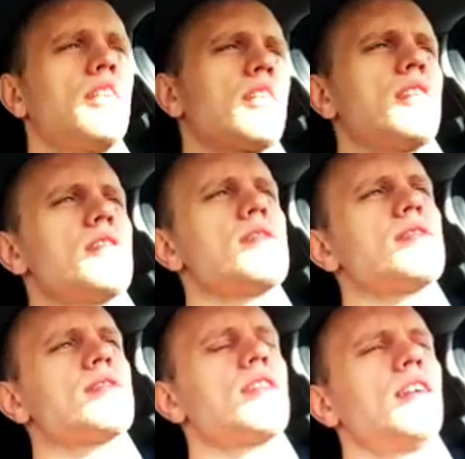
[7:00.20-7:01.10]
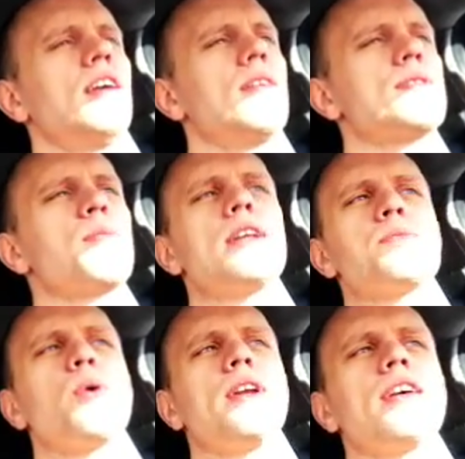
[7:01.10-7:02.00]
because if somebody's
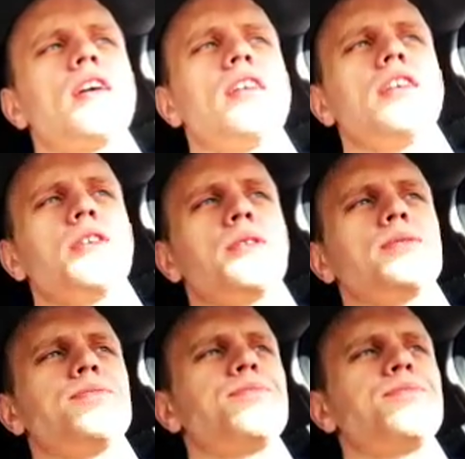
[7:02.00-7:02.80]
pointing a gun at you,